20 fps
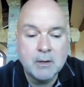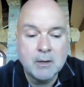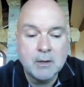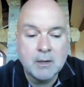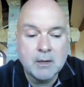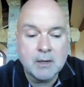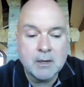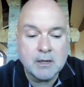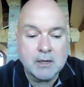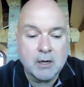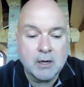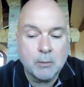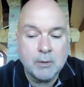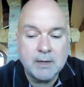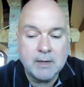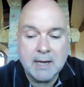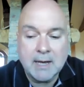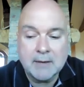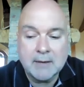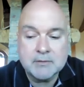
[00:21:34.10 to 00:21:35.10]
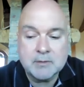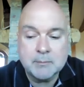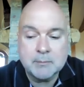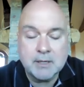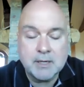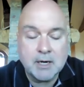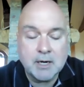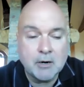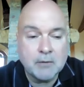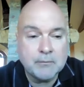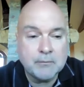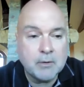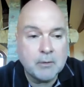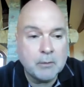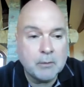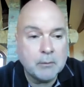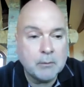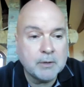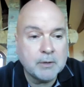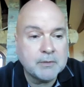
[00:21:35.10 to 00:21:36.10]
we have to be
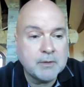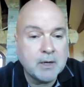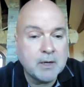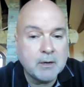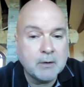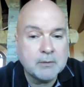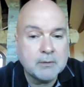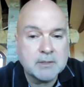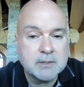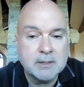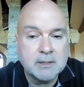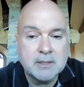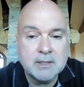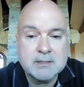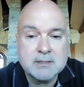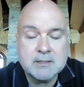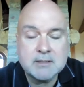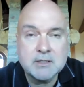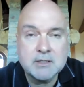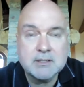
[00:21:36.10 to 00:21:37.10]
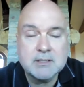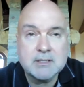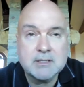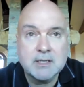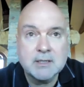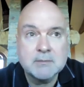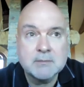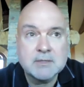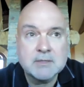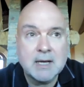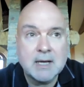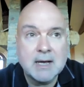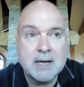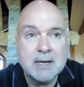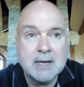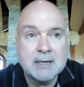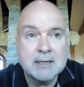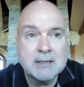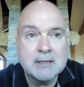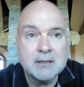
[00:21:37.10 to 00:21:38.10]
careful with those. And this just seems
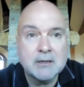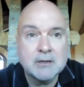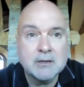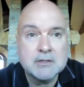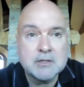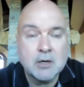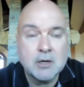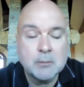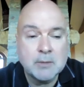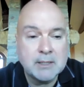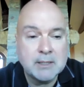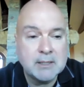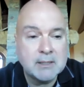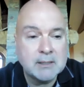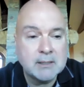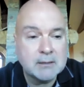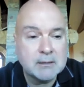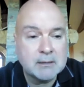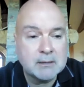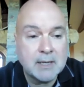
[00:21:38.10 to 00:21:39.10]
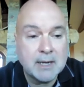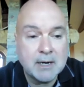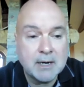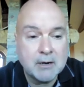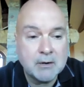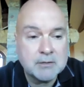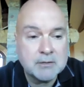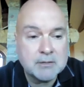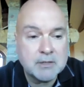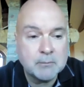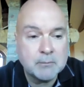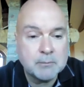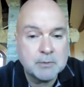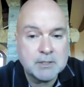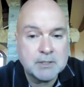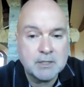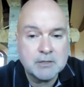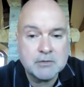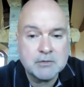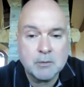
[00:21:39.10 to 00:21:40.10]
like there's so many layers of
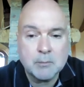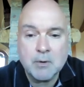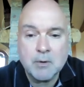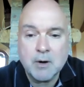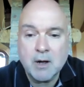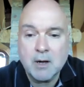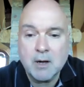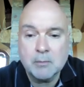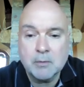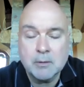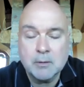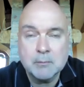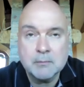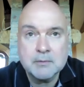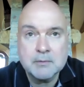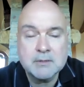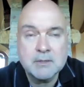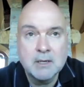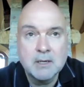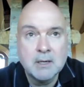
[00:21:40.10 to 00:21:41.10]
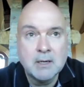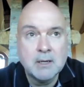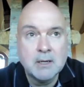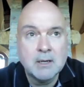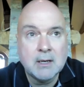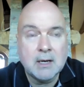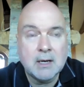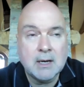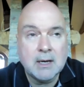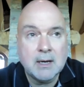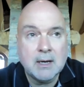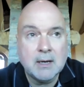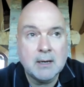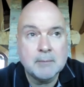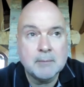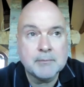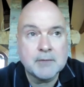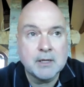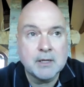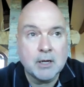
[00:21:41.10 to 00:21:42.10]
potential problems,
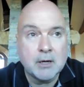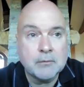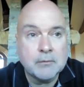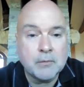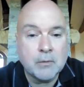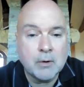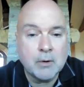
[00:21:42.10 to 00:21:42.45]
for a